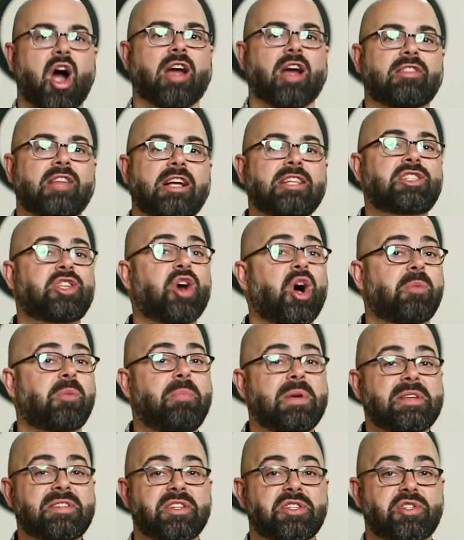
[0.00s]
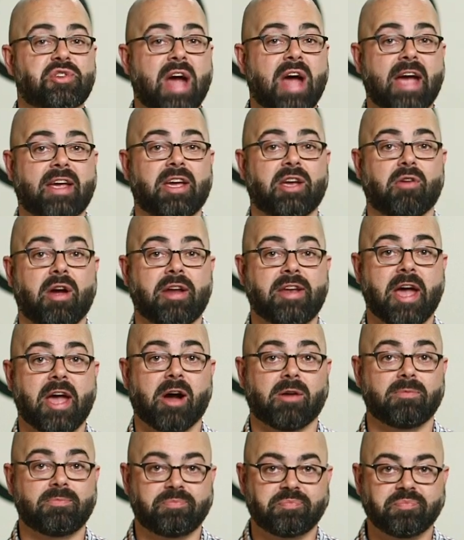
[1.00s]
right, let's talk business tracking right
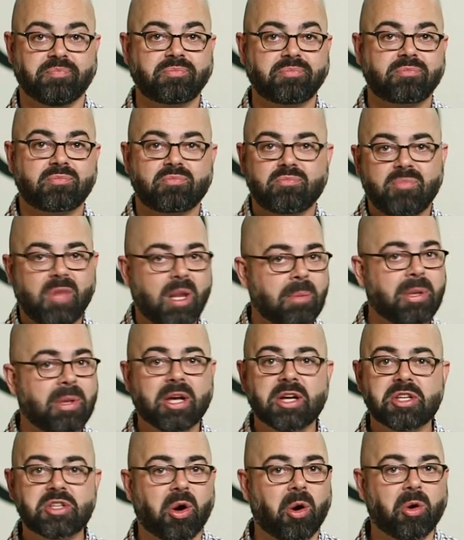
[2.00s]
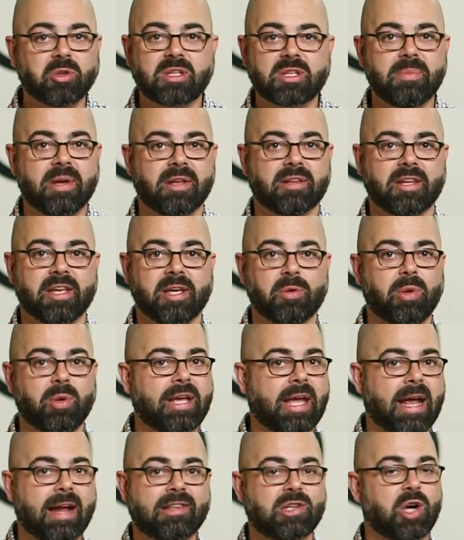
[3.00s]
now. Because ultimately, we
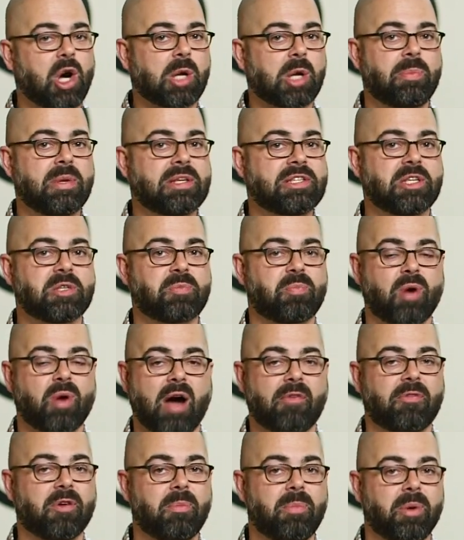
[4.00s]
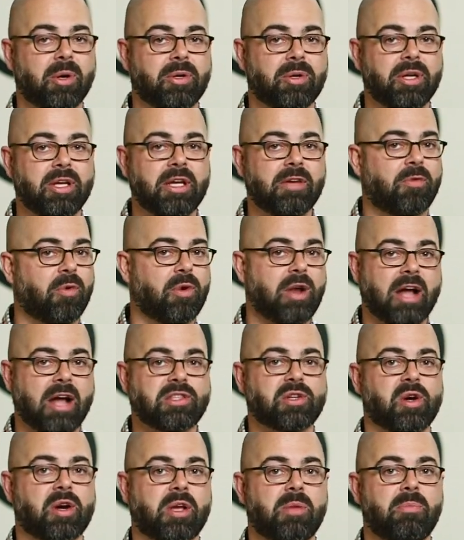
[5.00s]
can't talk business profitability if we're not
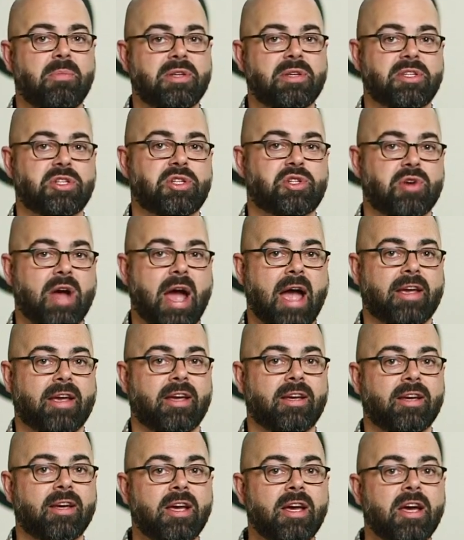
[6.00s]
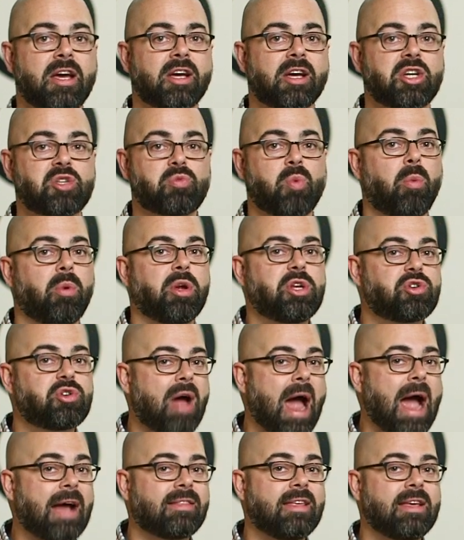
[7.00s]
talking business tracking. Because when we
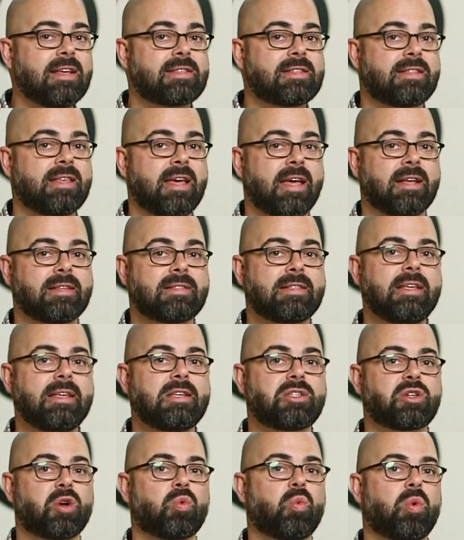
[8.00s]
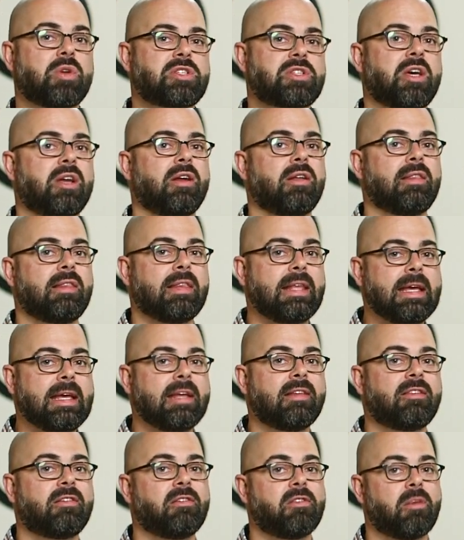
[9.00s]
track these things, these are what's gonna
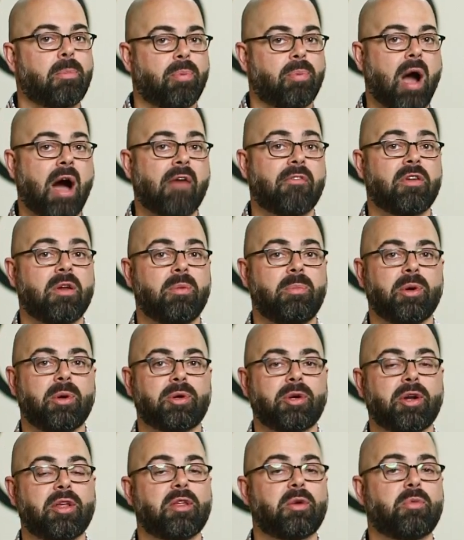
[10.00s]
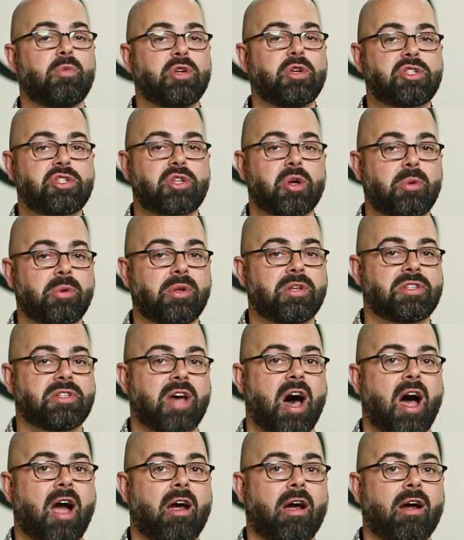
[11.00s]
lead to the profitability that we so
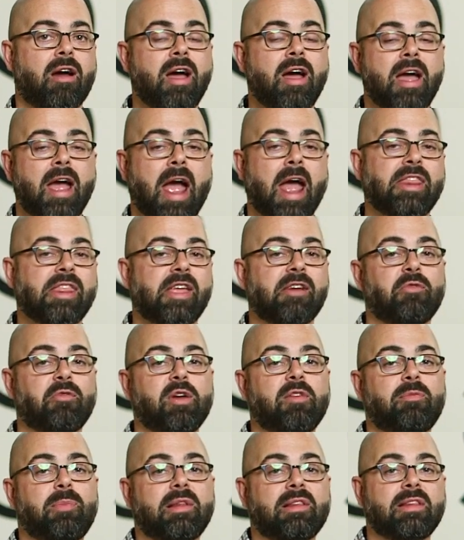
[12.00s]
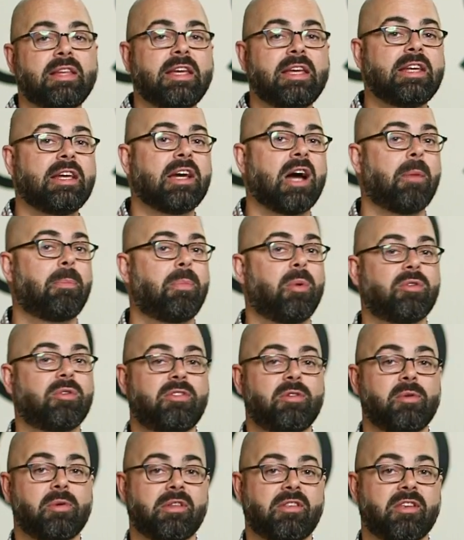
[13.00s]
desire and that we've been leading up
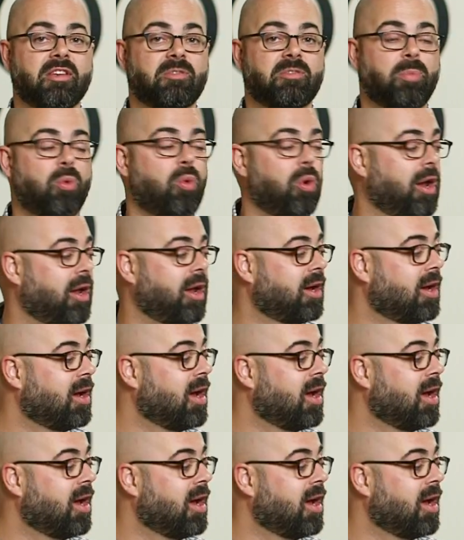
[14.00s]
to at this point.